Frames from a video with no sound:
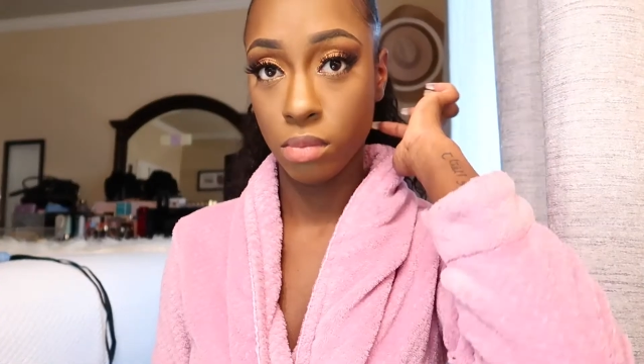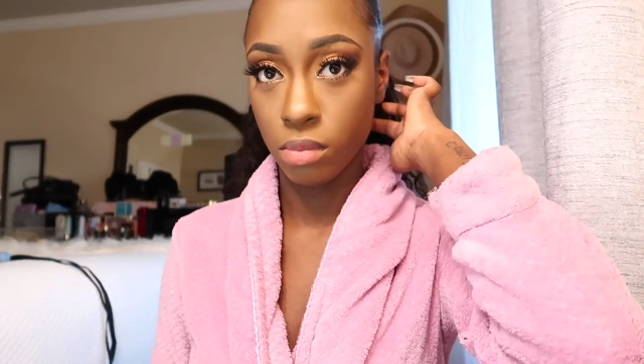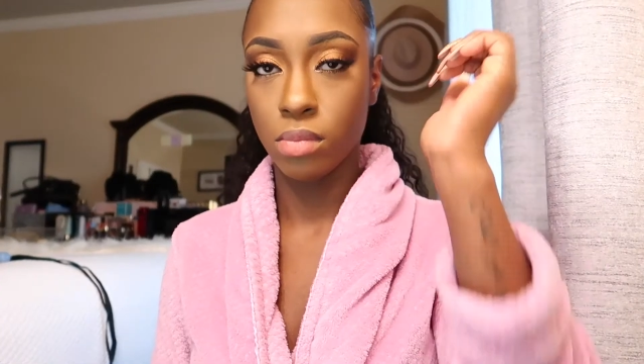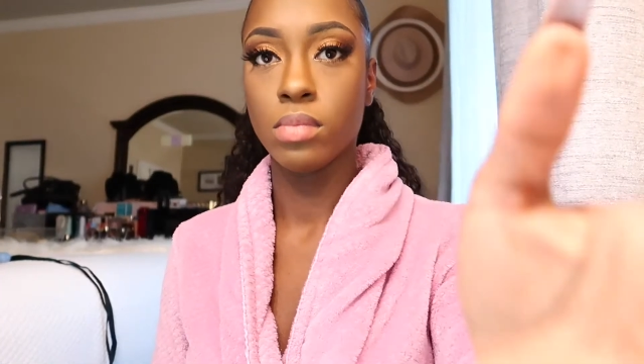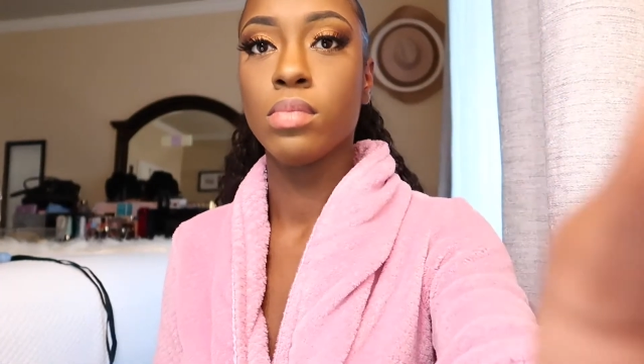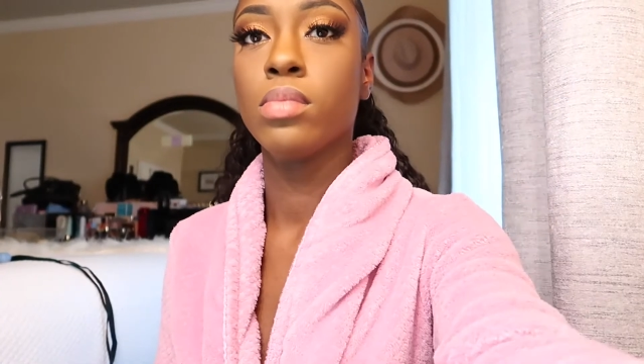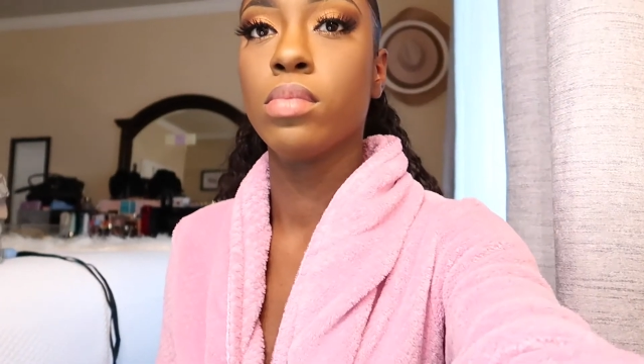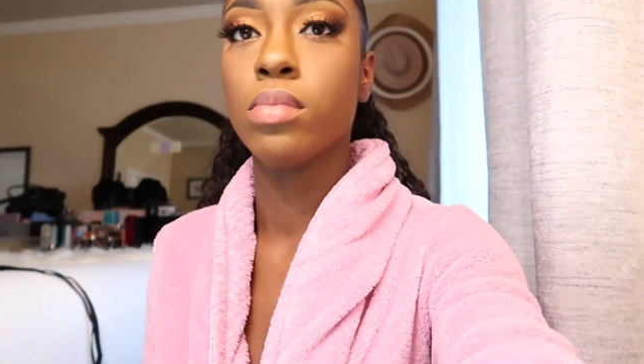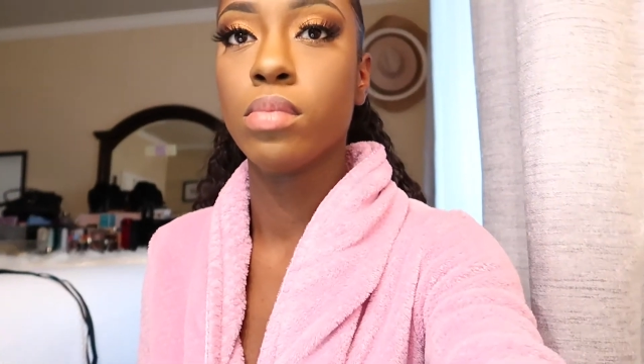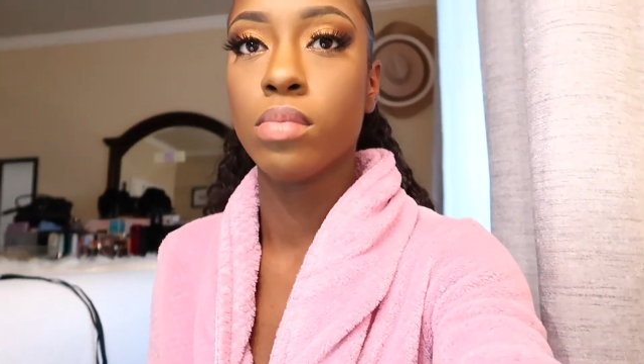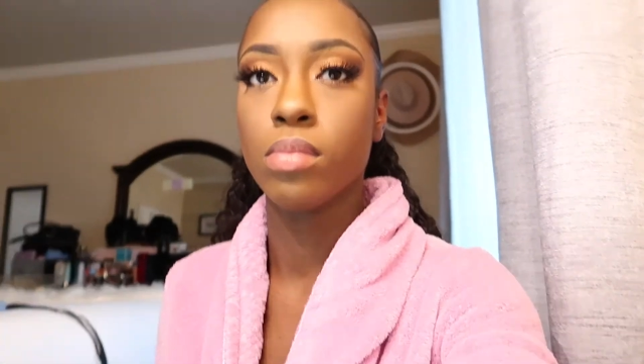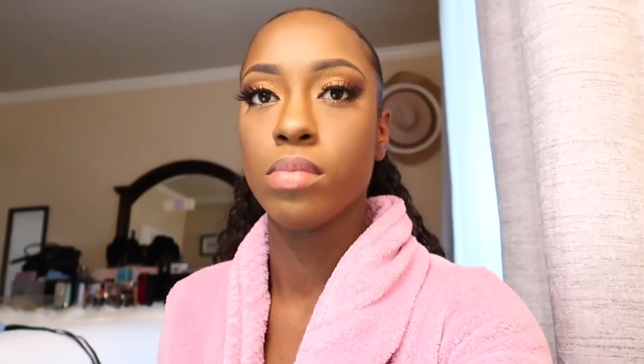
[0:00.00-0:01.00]
but I don't think that's
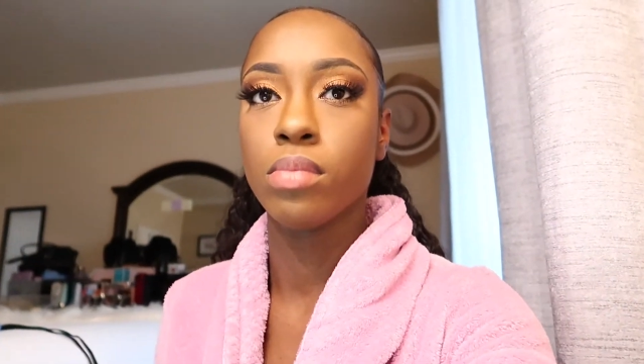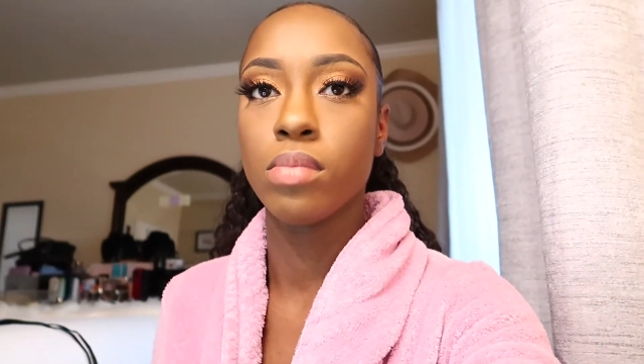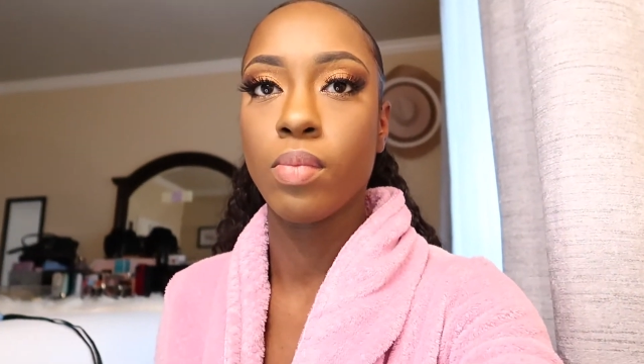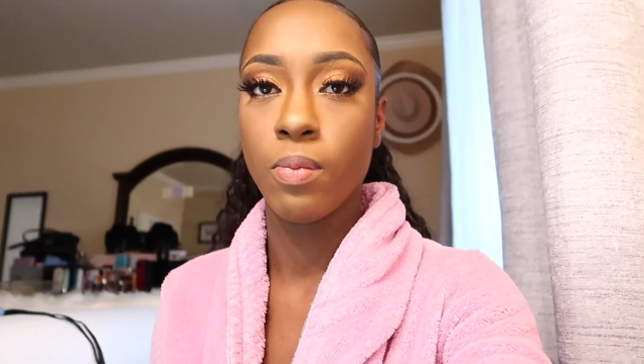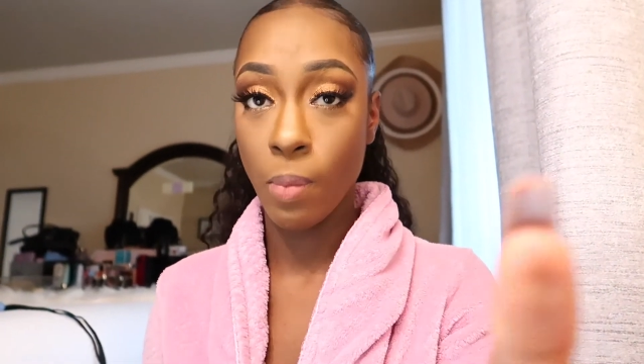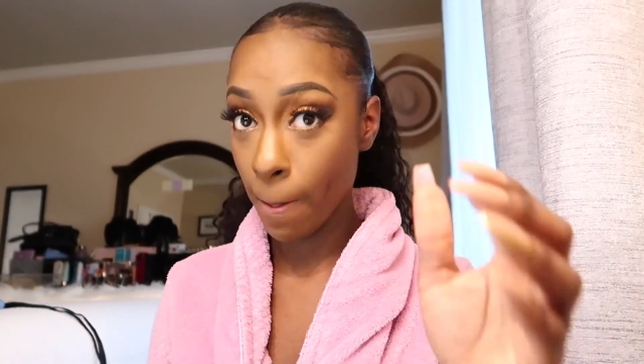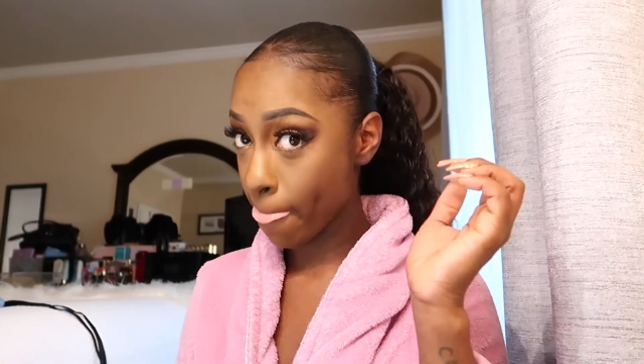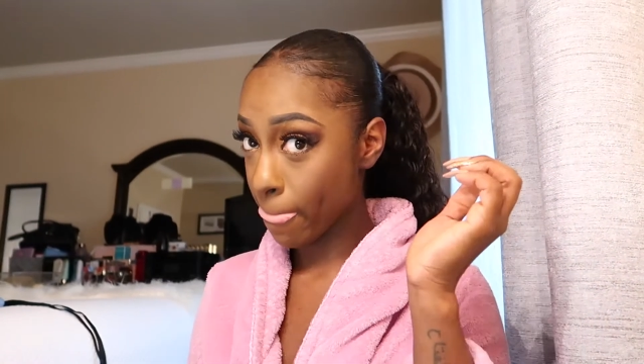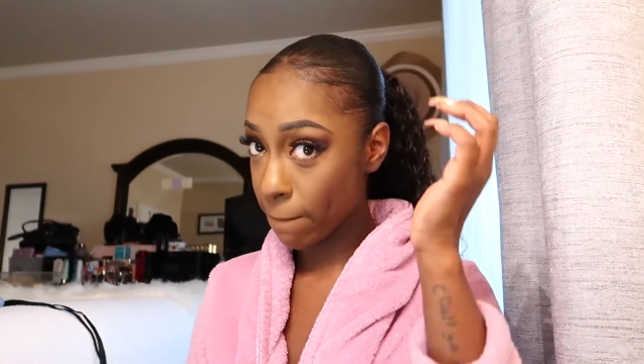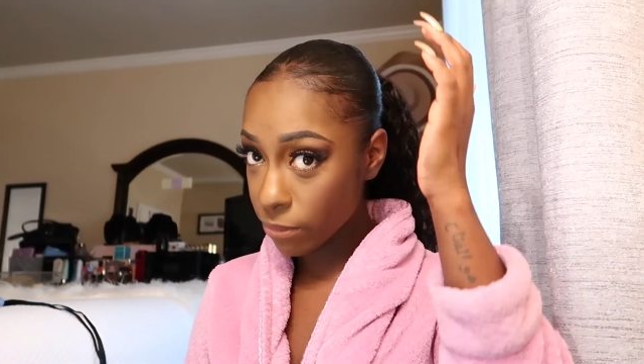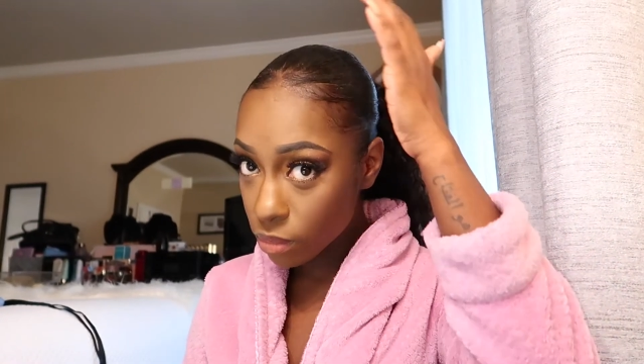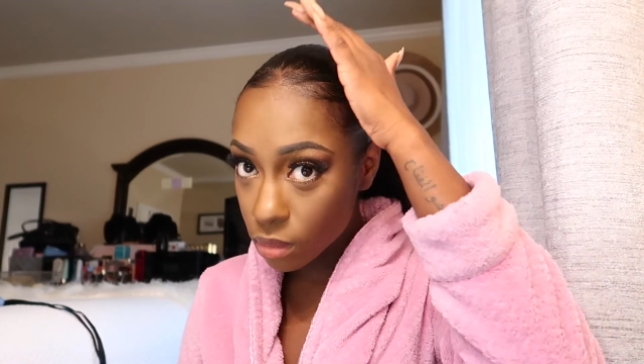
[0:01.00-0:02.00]
gonna happen.
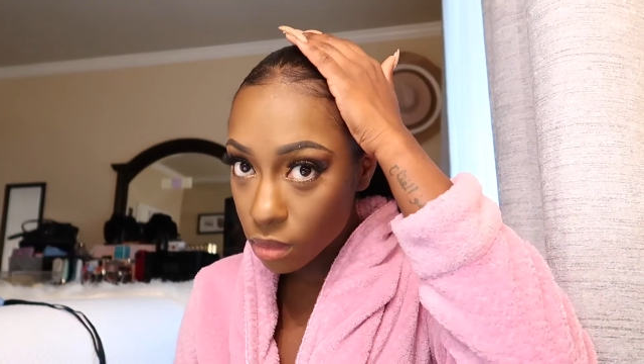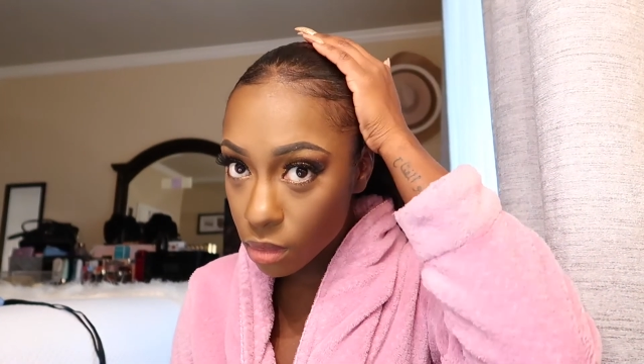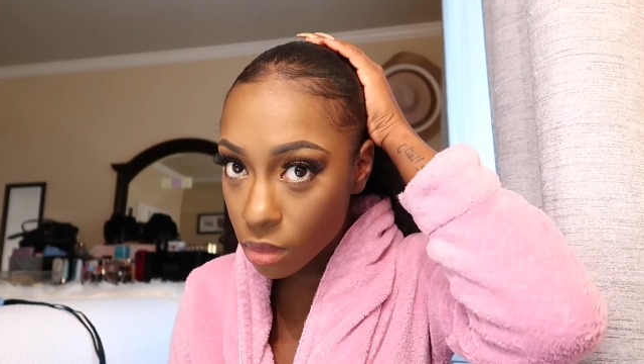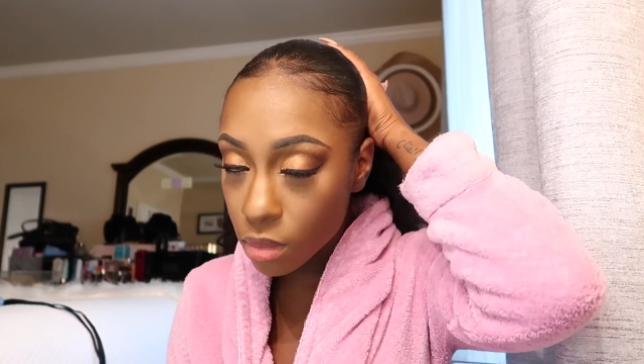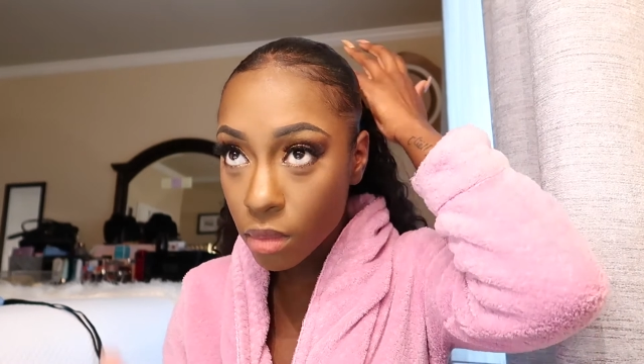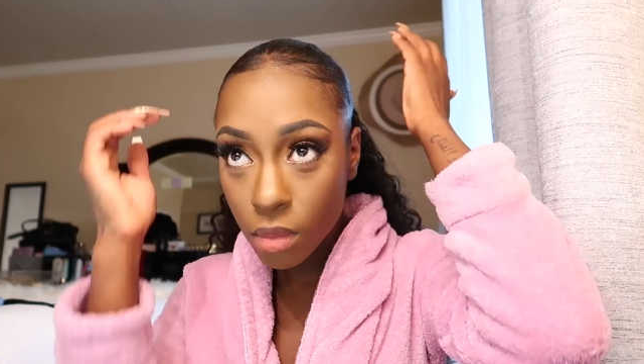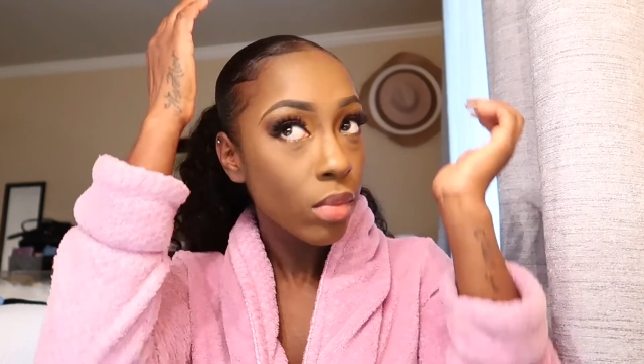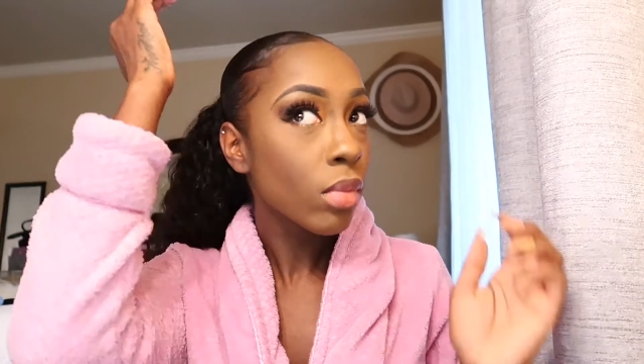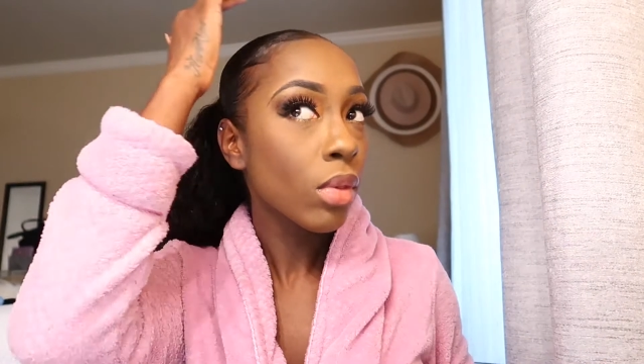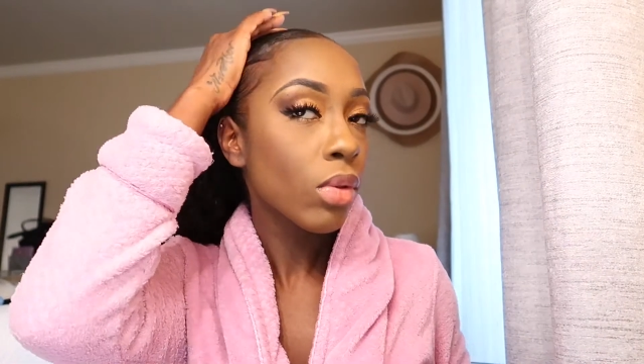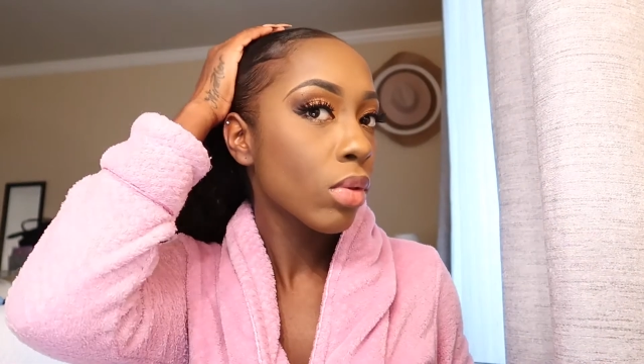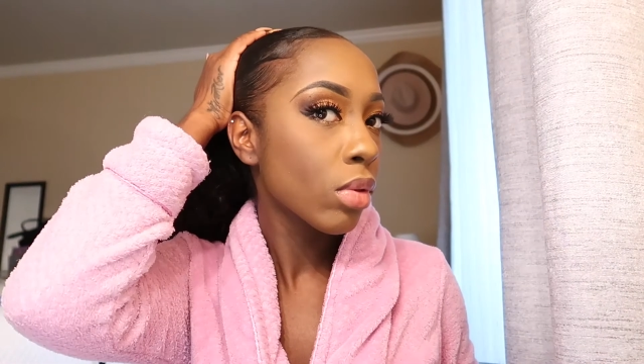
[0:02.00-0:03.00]

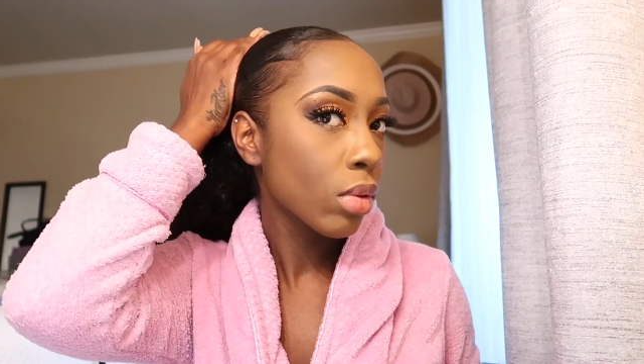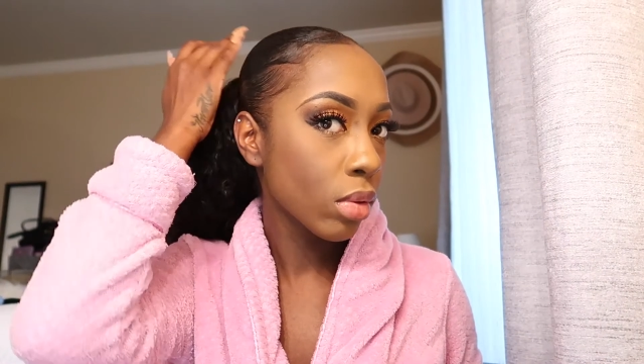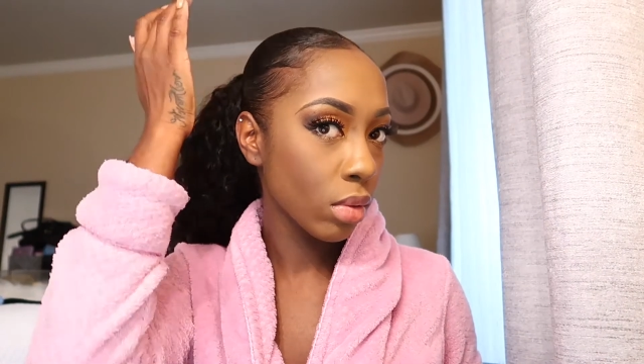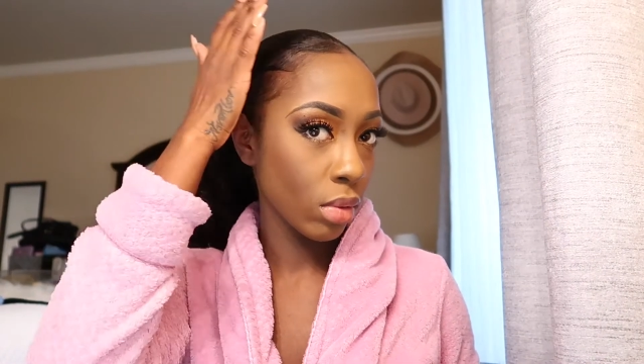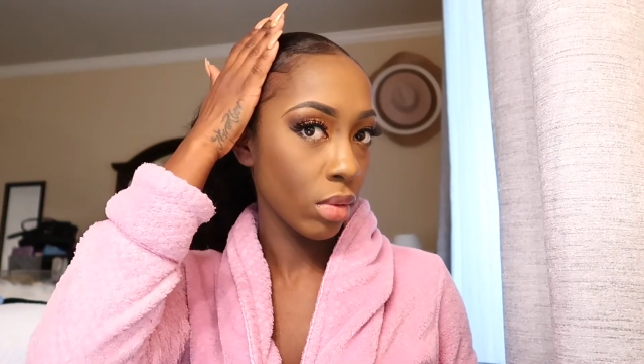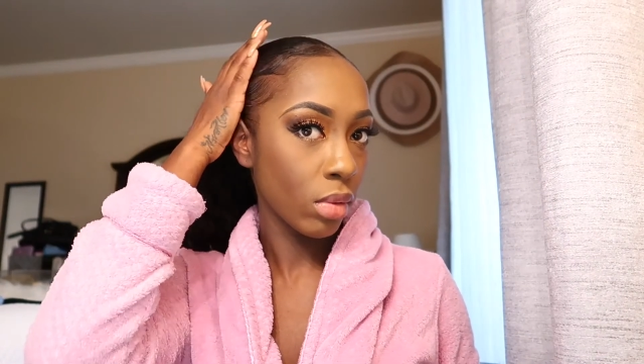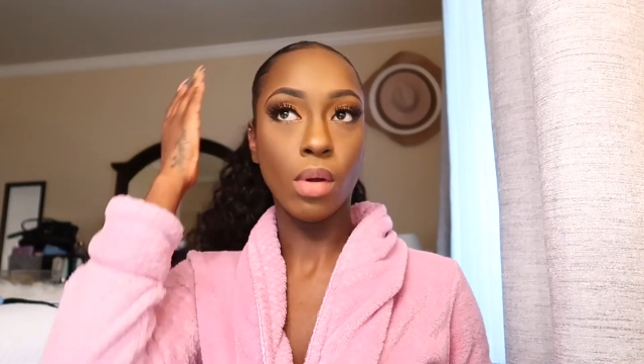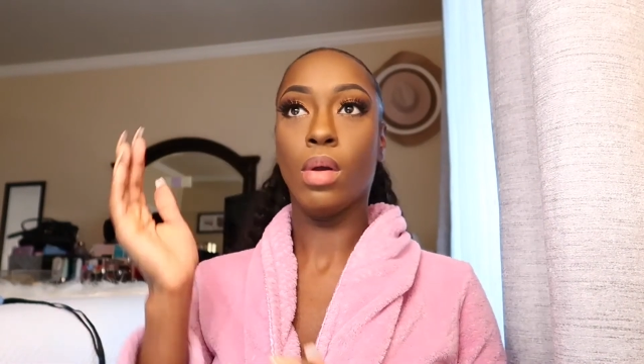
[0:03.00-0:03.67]
So my edges are